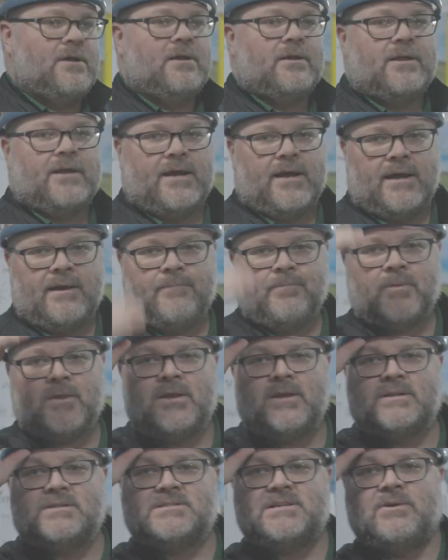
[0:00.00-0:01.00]
Okay, you
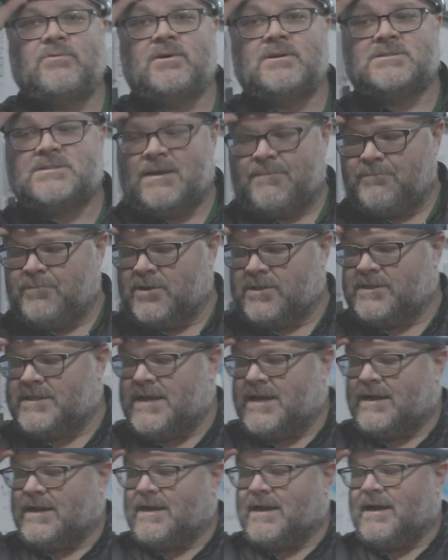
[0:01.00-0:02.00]
can see once I put
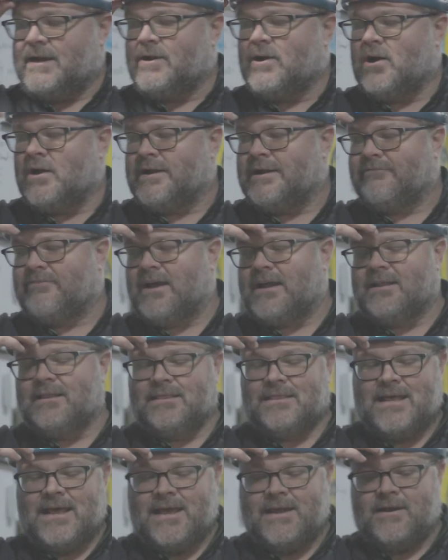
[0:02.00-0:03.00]
that guy on, I've got a
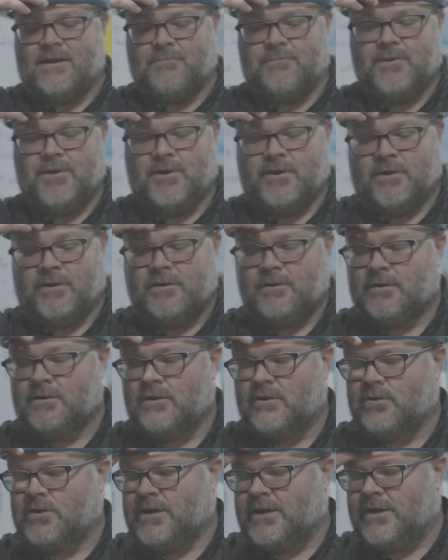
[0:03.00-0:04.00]
light up here,
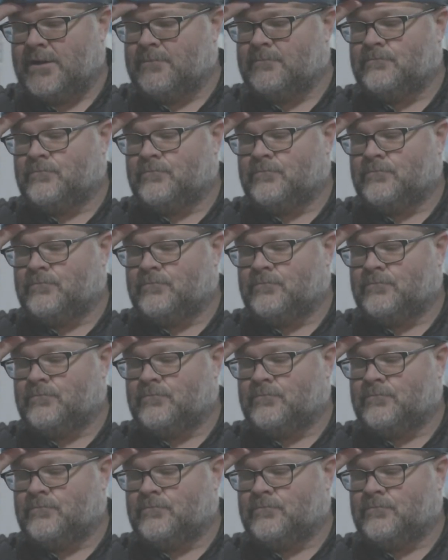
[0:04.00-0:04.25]
okay?